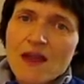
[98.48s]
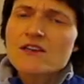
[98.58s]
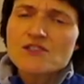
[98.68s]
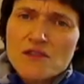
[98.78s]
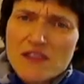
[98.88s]

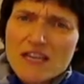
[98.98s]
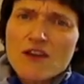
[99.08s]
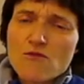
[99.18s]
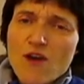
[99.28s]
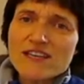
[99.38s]
So think
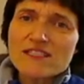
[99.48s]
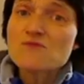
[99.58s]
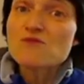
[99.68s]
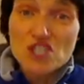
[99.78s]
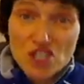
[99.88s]
of ways in
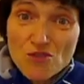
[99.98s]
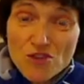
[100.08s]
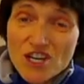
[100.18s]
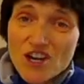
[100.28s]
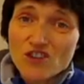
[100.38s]
which you
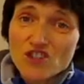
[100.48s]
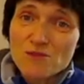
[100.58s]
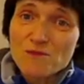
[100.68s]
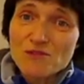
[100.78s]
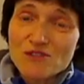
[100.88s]
can
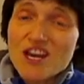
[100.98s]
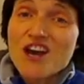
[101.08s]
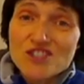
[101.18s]
contribute